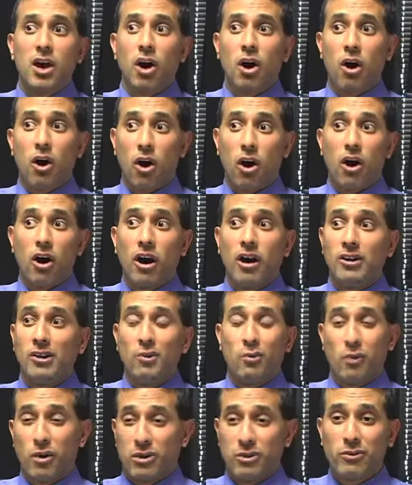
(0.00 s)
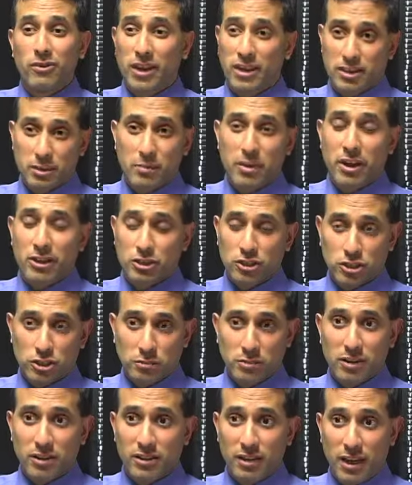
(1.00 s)
on whether or not the patient
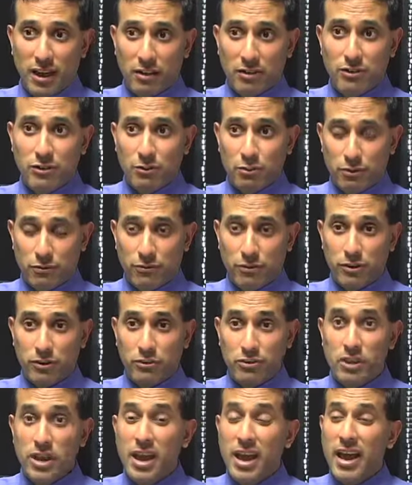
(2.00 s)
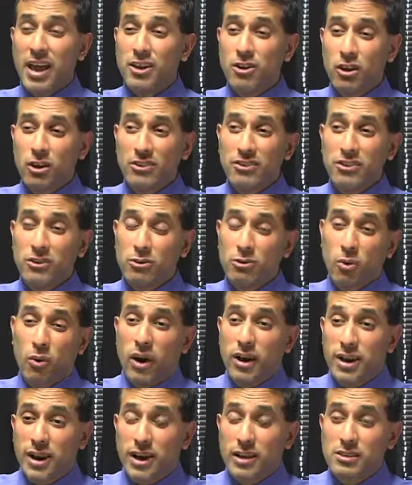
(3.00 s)
should be allowed to refuse. And also,
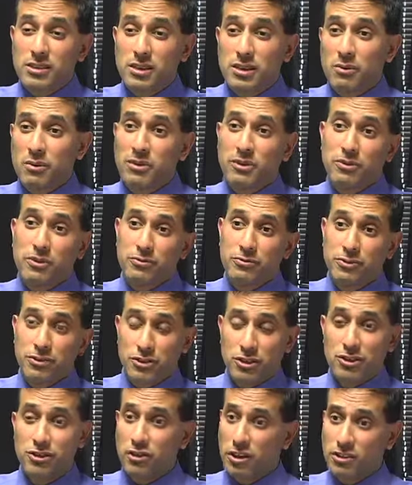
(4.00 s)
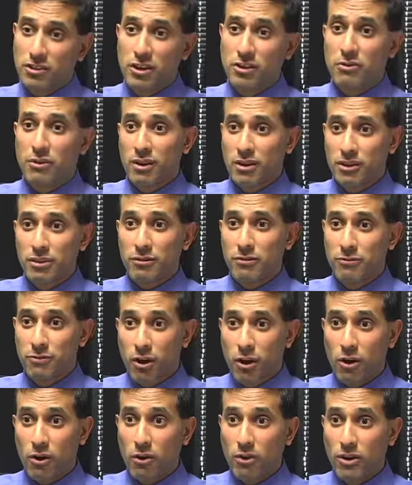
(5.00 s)
quite honestly, when there's a physician on the other end of the
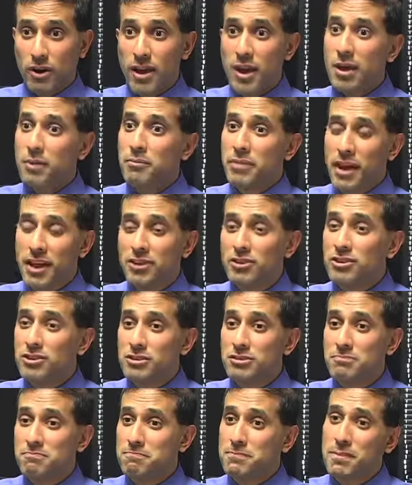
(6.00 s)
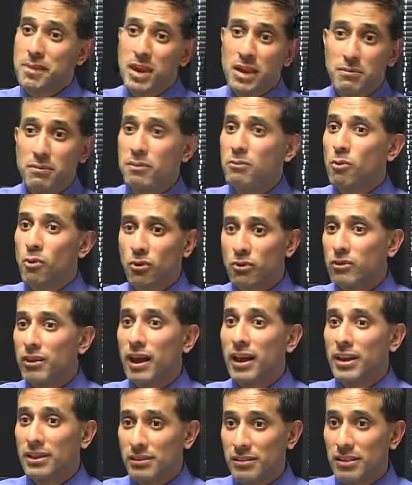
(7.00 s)
phone, patients may be more
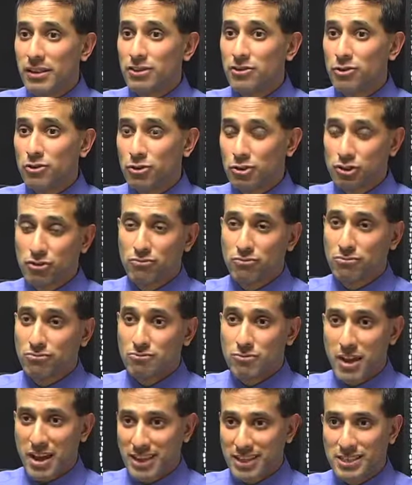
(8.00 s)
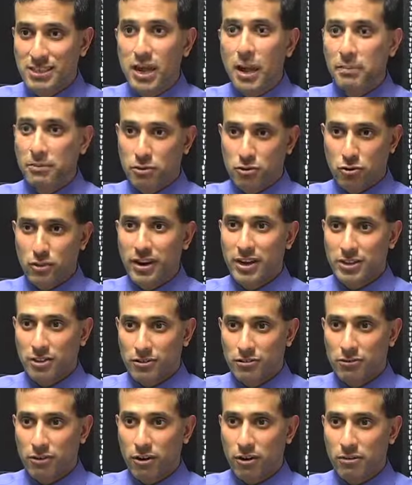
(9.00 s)
likely to accept
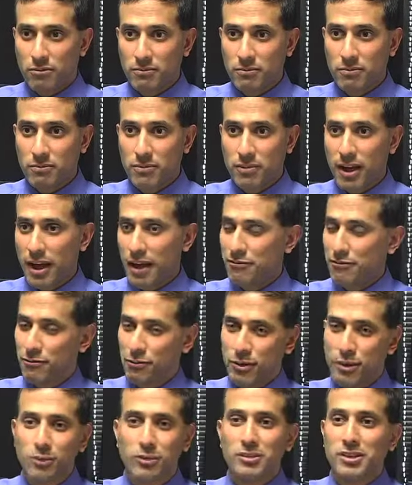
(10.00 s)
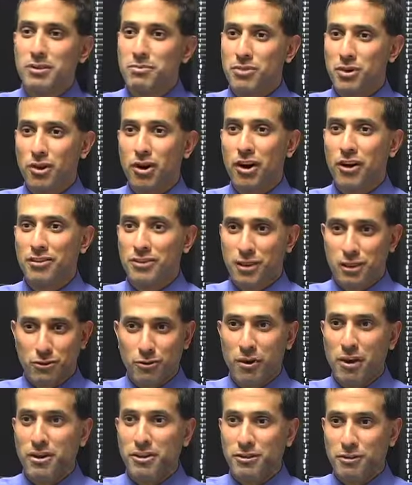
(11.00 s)
transfer. I've frequently been on the
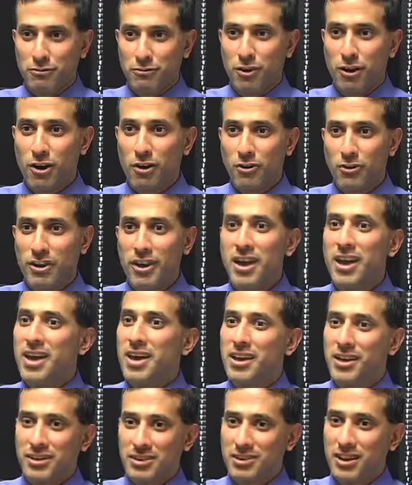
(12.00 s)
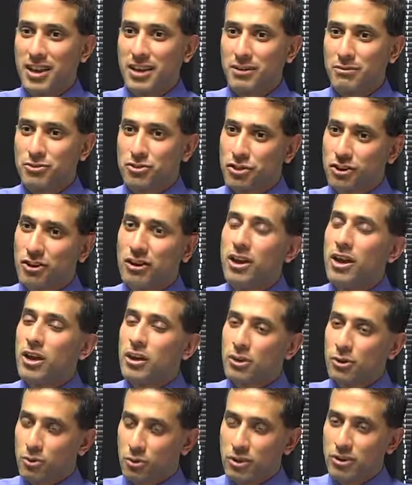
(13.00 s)
other end of the phone and saying, "Sir,
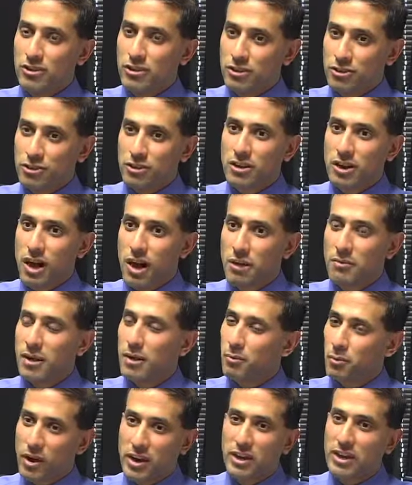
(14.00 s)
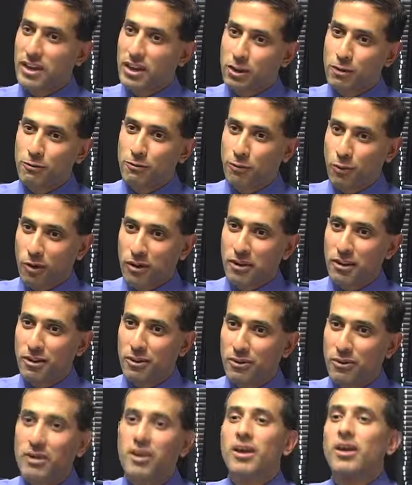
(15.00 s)
you really should come. I'm waiting here for
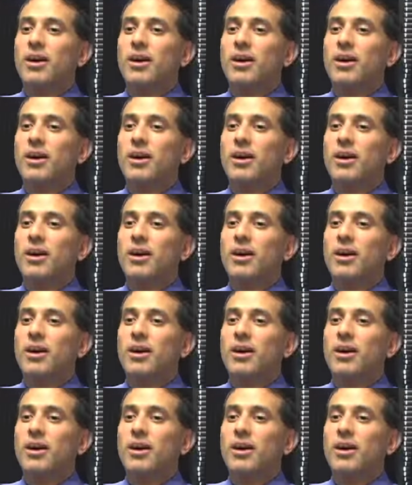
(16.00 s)
you."